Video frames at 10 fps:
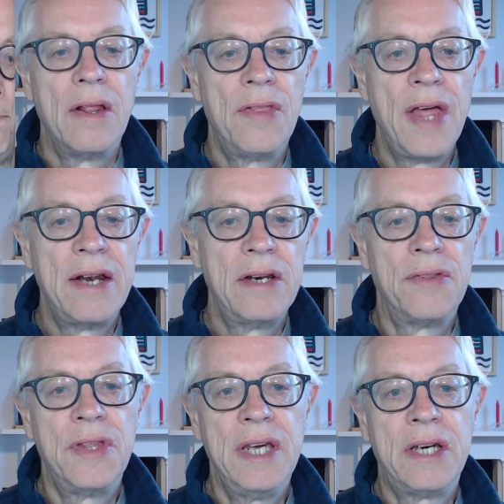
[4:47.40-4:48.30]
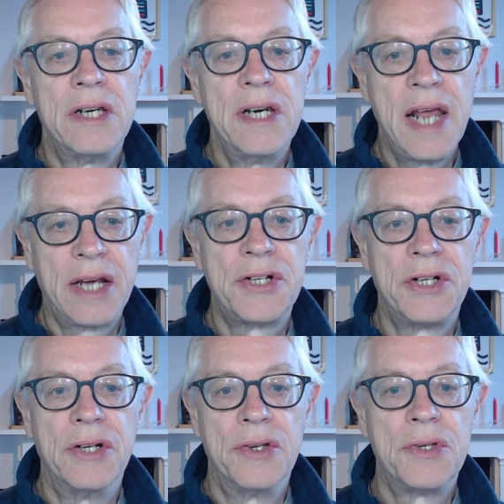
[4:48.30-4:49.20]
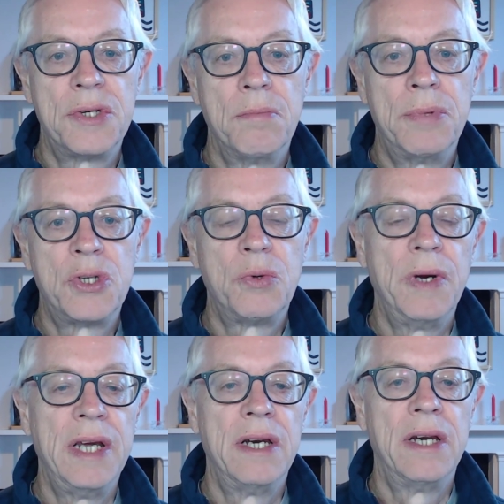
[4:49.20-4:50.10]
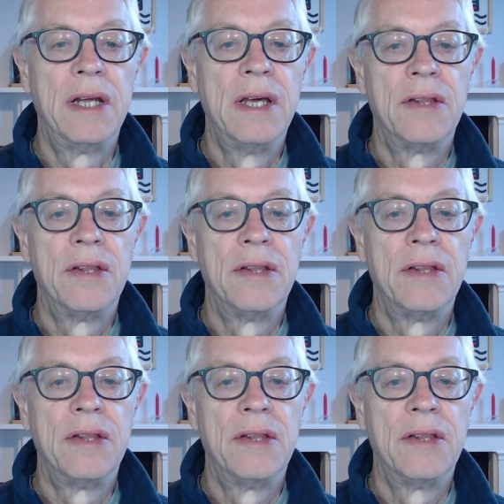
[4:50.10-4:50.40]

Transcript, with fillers: Then the connections between